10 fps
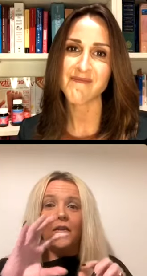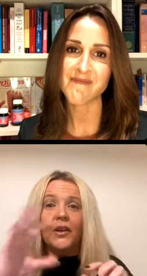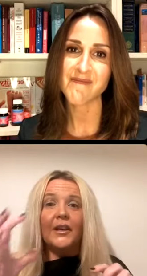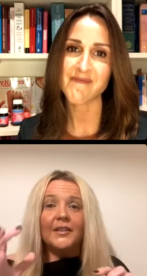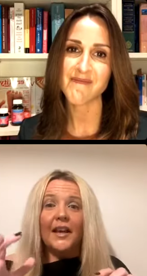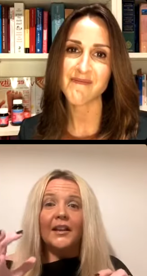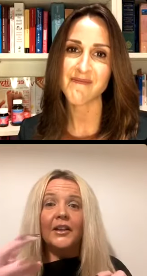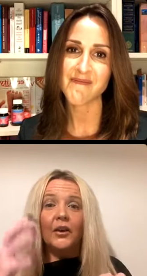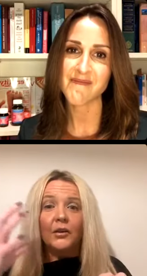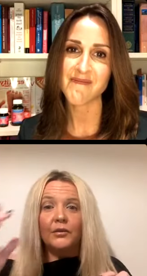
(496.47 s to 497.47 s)
Speaker 1: exactly
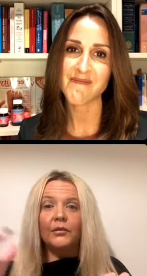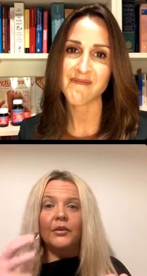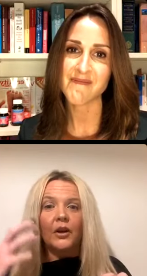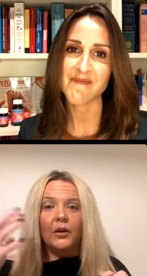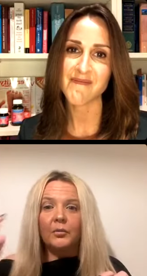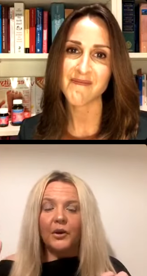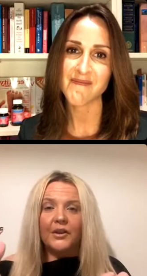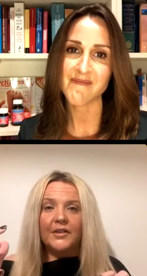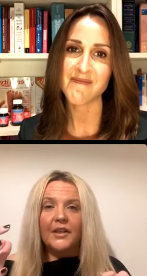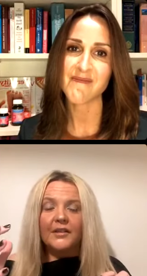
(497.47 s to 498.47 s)
going through the whole
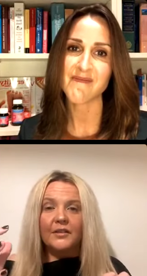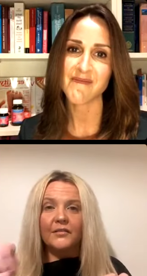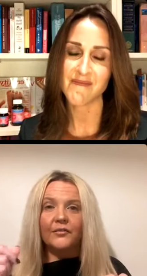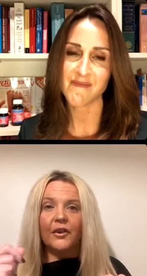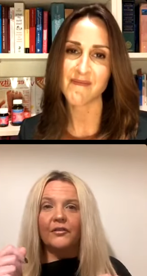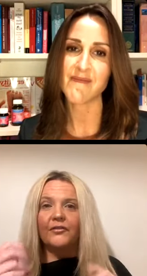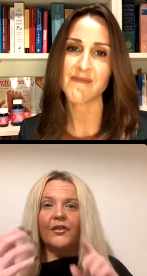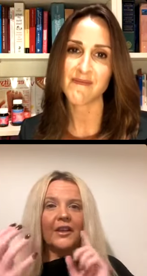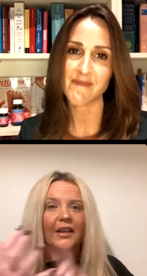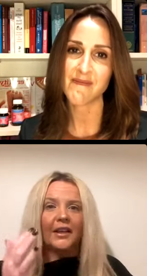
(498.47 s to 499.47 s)
process of, of mm-hmm.
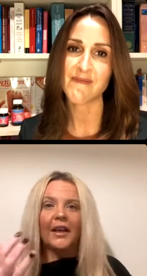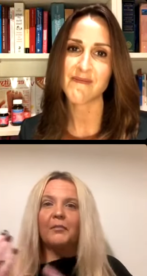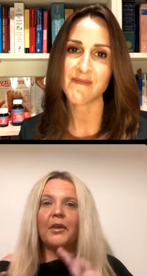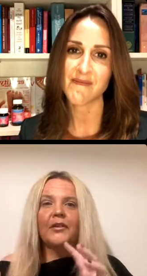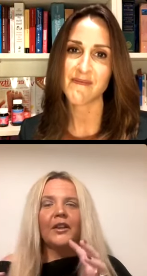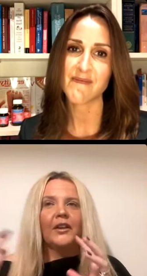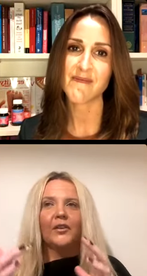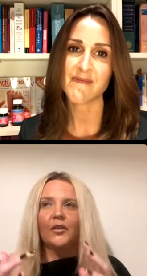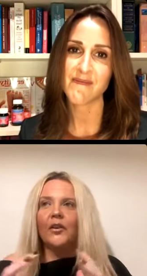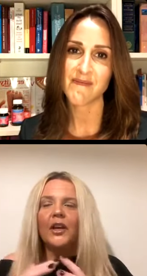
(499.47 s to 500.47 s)
getting our period
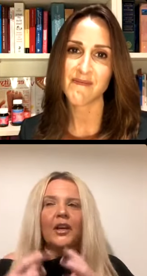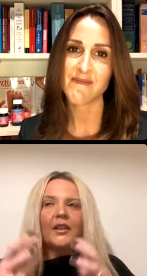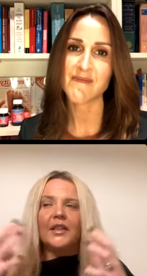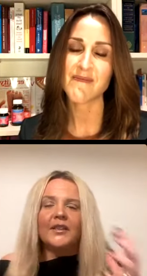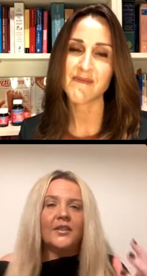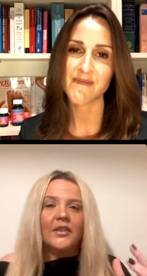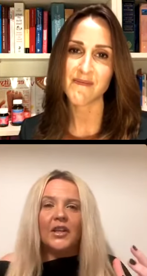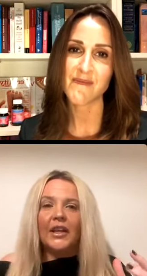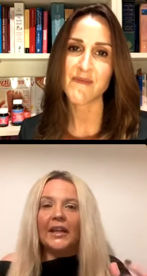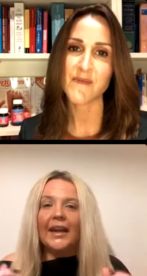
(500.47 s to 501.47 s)
or things not
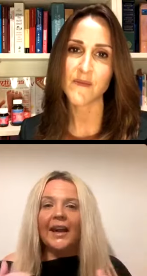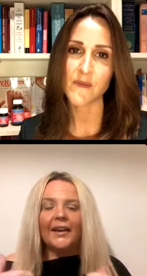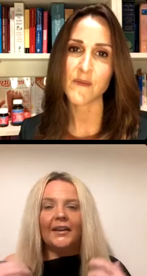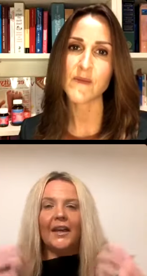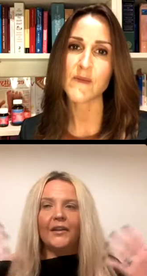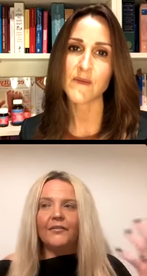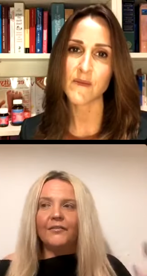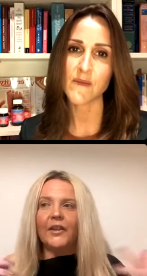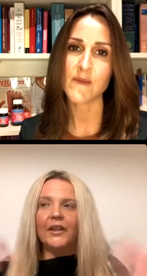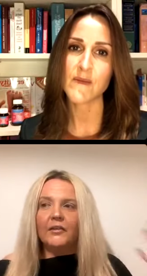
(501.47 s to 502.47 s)
turning out and, and
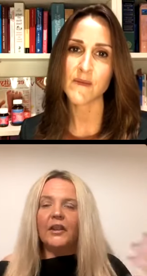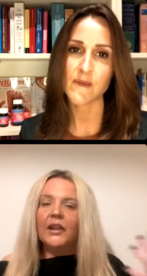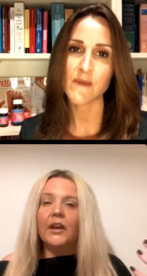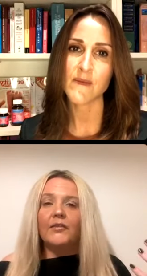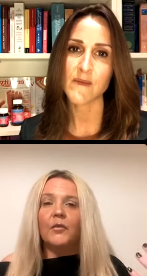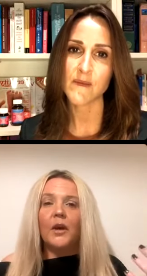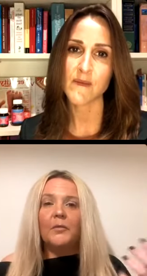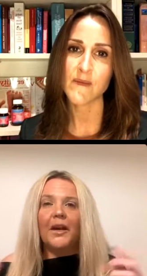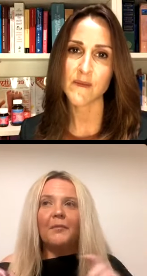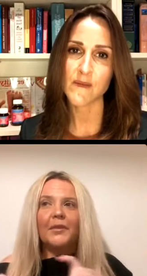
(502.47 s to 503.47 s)
feeling really overwhelmed
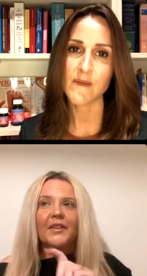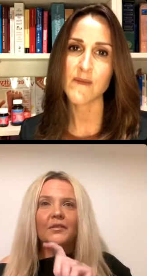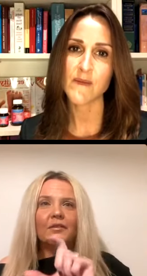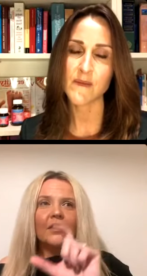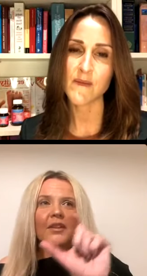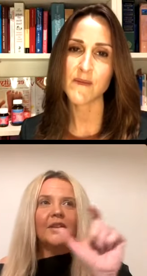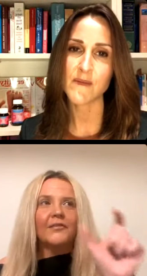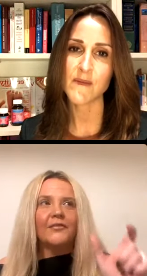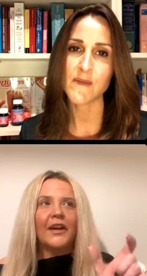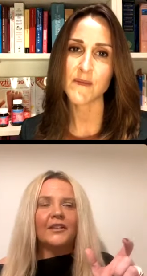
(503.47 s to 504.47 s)
by it. But there's also the
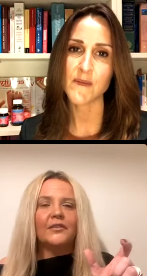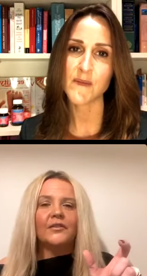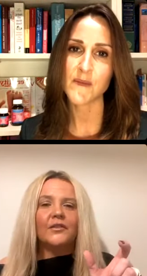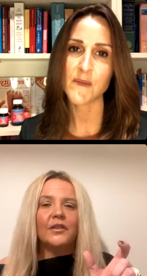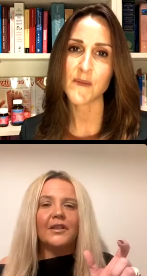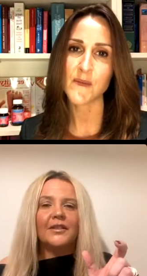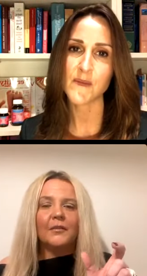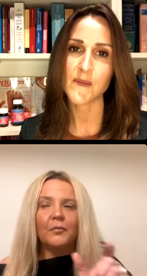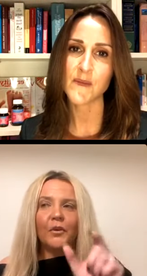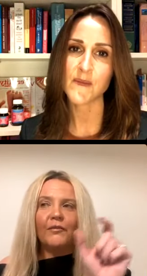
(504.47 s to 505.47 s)
factor of stress
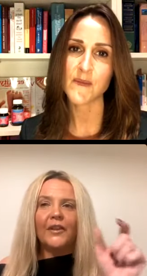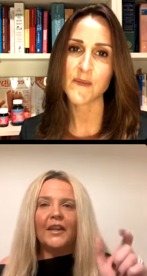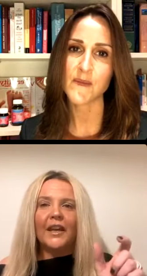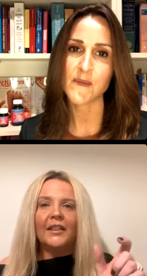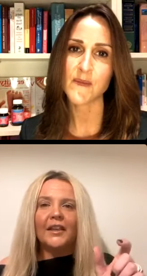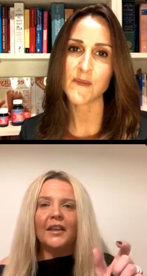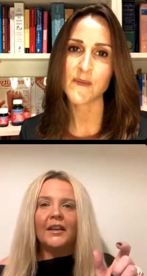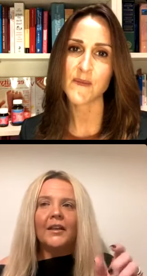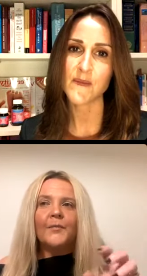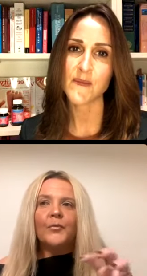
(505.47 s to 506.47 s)
that we forget that
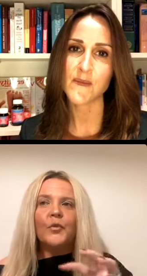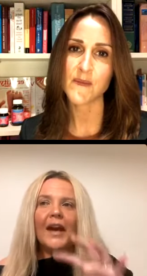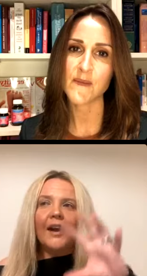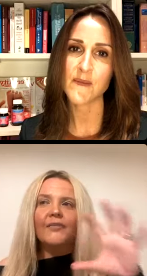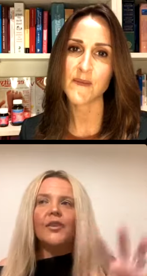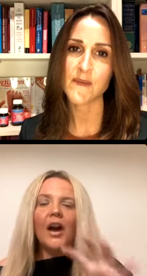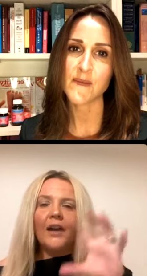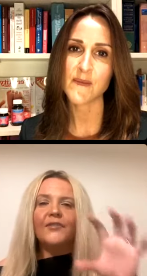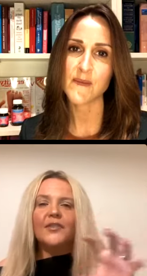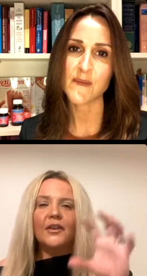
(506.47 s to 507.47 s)
we have
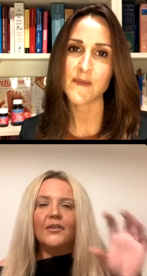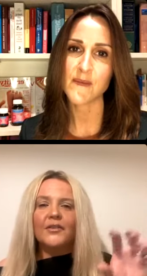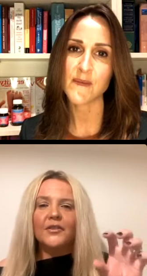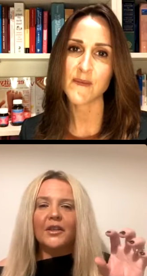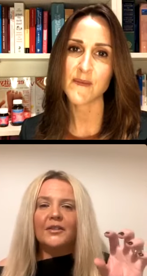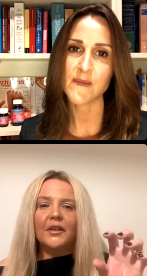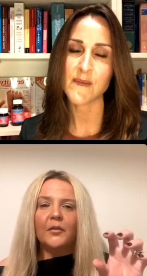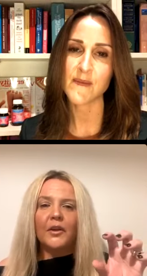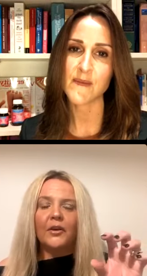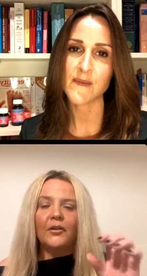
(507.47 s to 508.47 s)
lifestyle stress
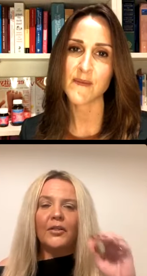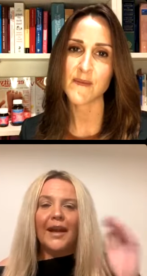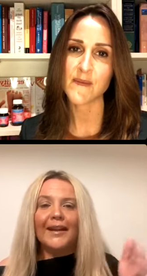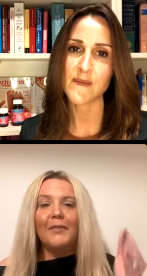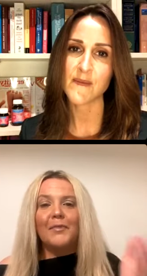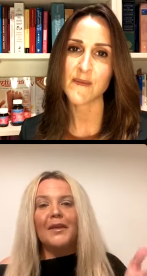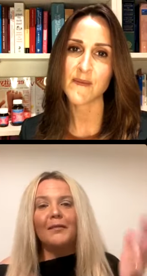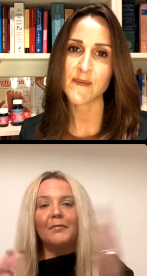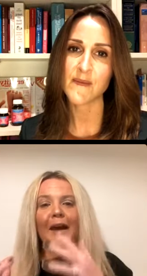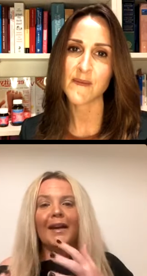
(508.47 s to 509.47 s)
going on that can be
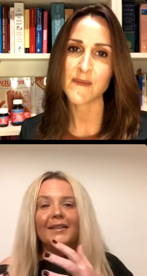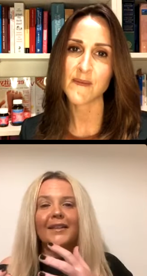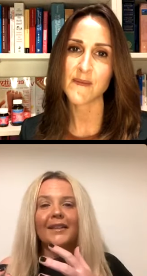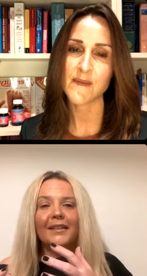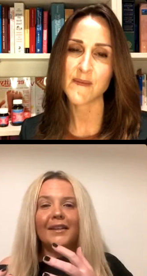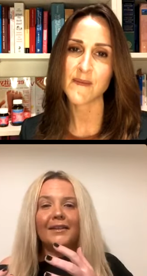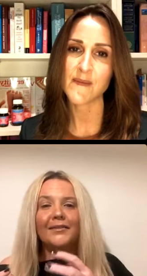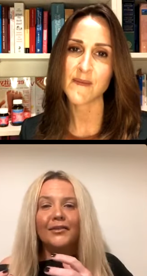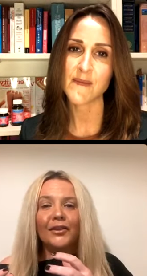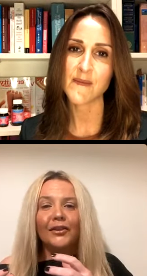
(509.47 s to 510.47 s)
impacting
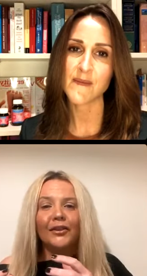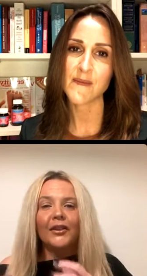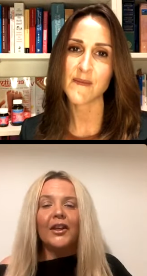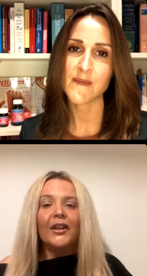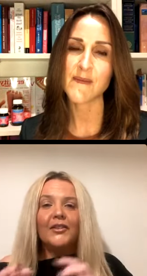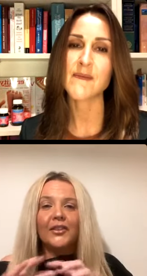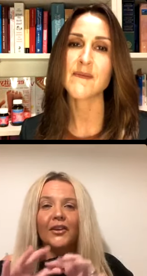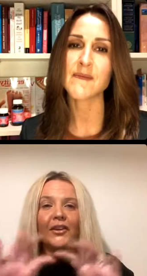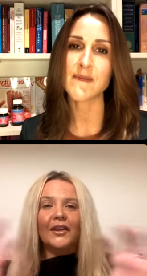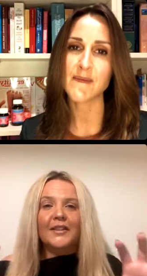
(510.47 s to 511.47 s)
things too. So
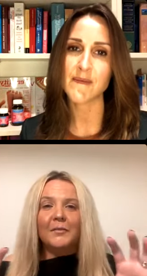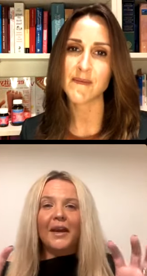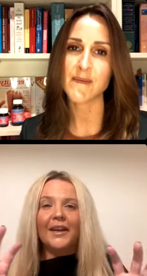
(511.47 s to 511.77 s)
mm-hmm. it's about